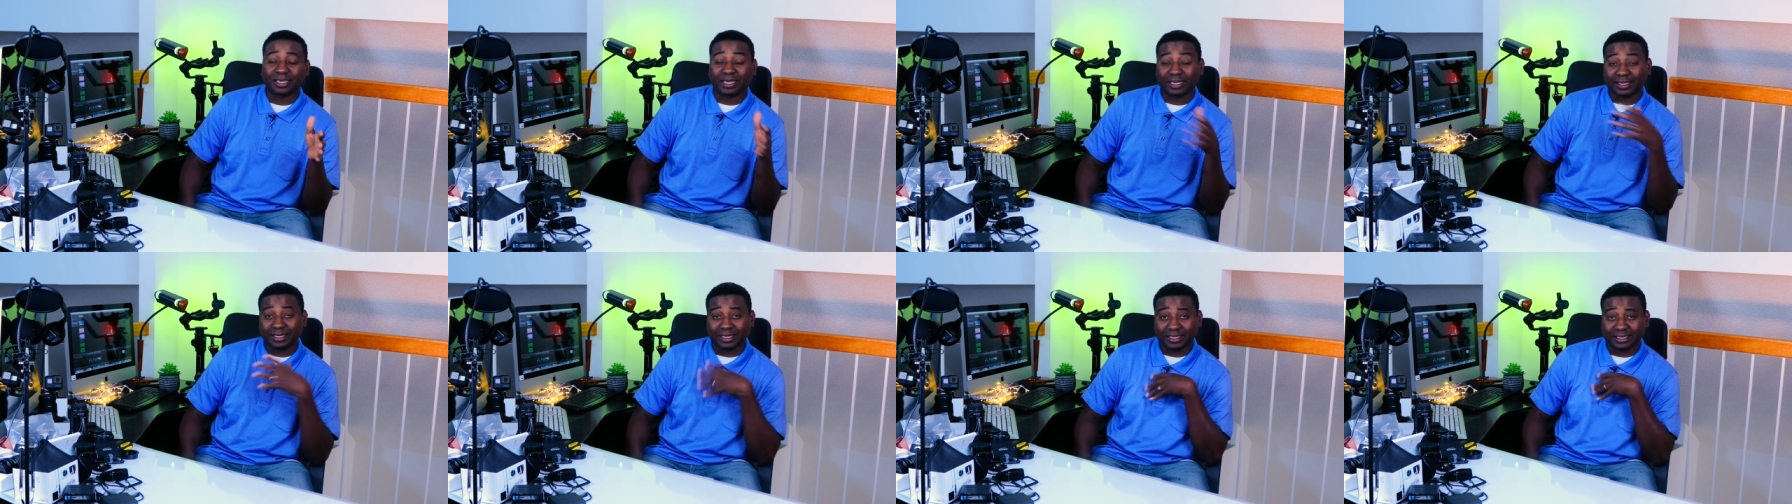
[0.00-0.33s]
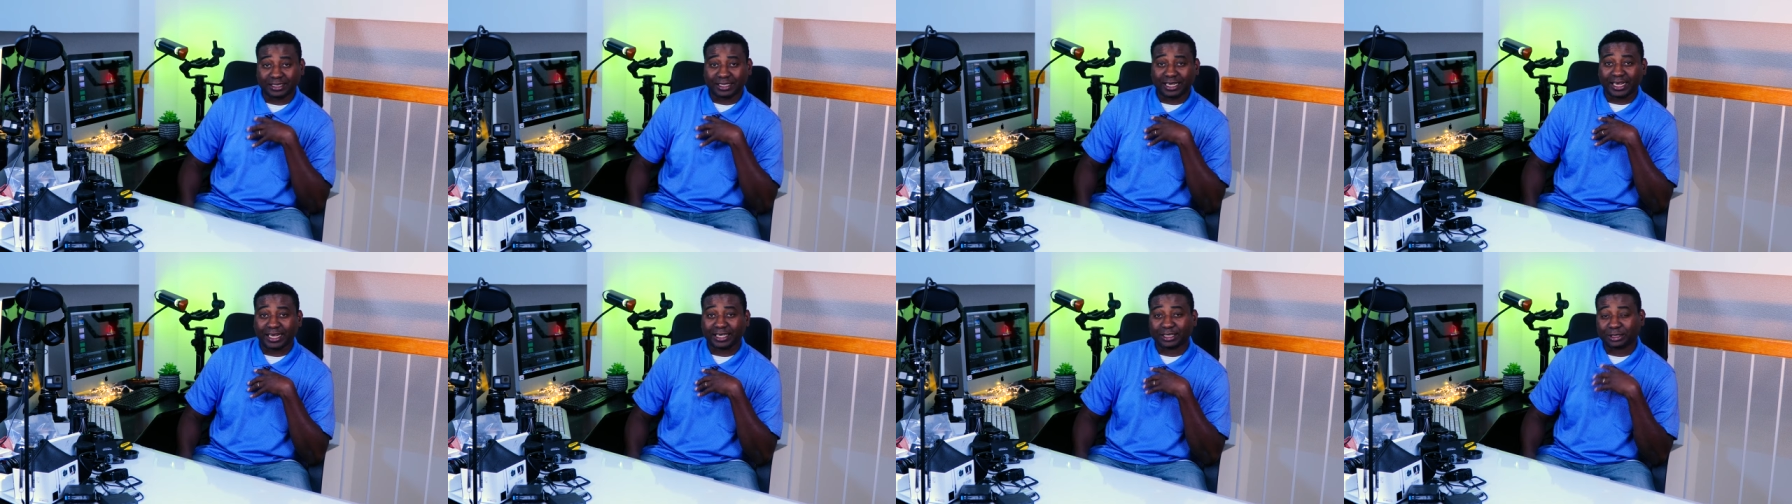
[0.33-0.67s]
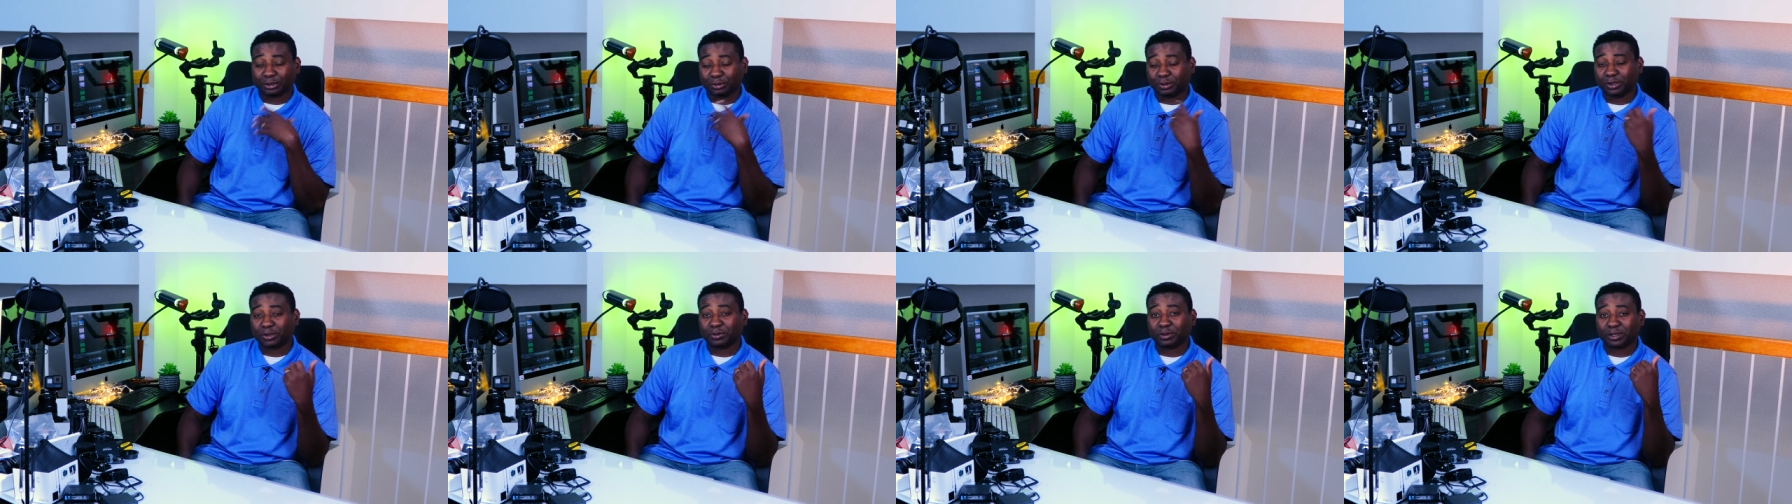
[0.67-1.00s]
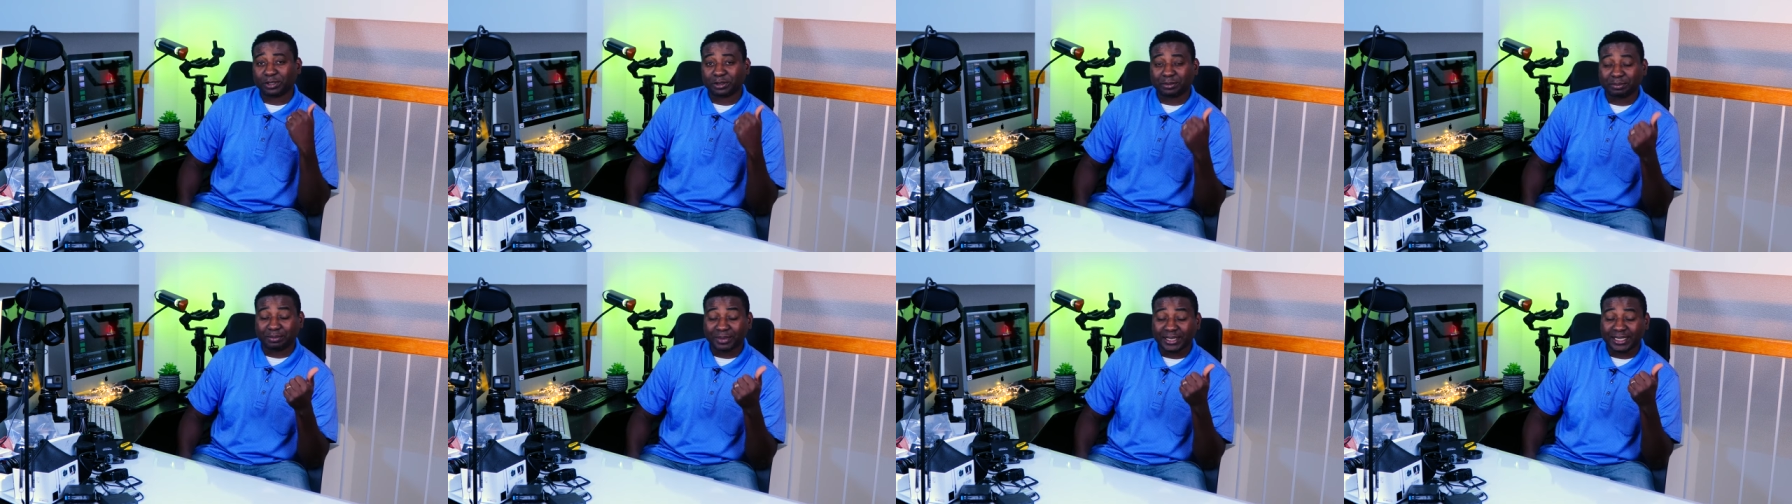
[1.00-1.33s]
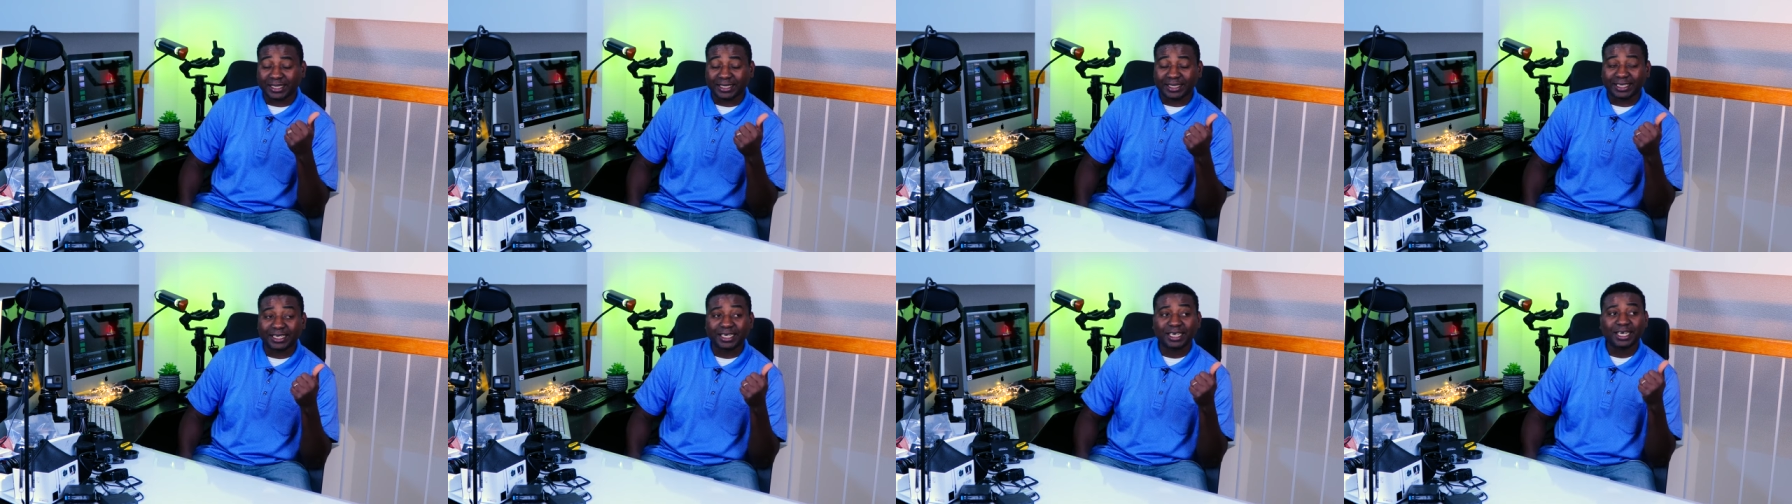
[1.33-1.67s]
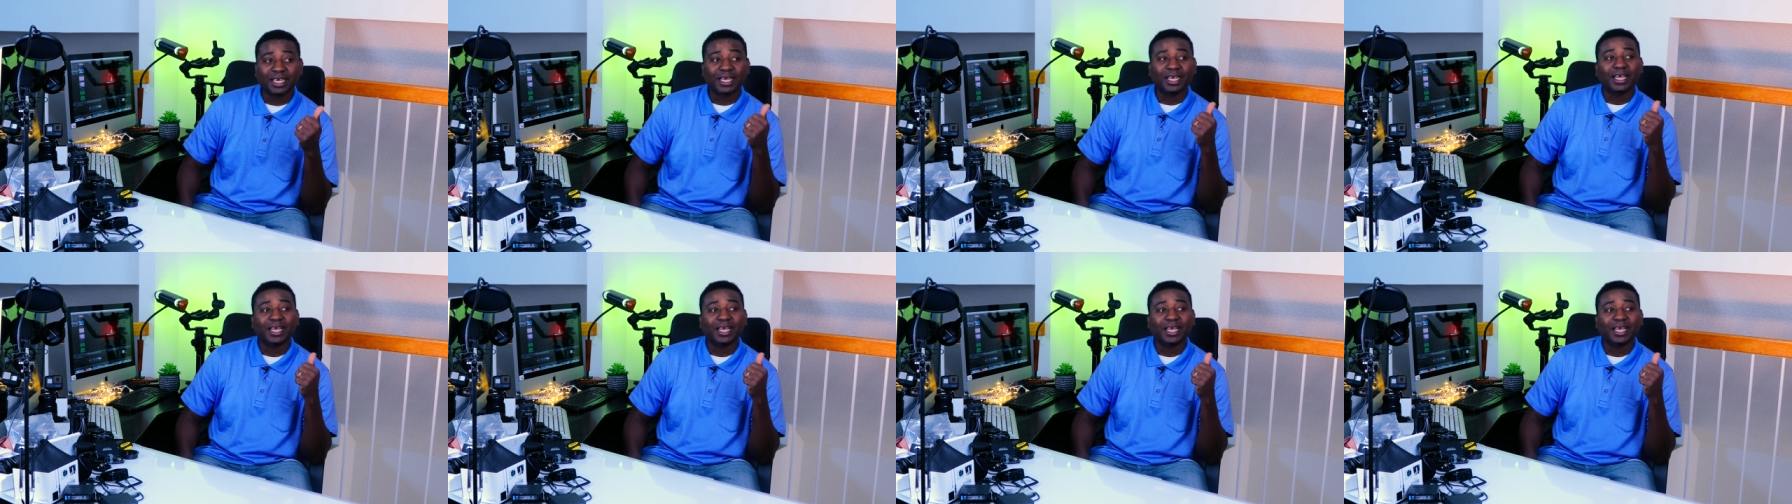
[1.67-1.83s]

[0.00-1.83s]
in this case, which was me,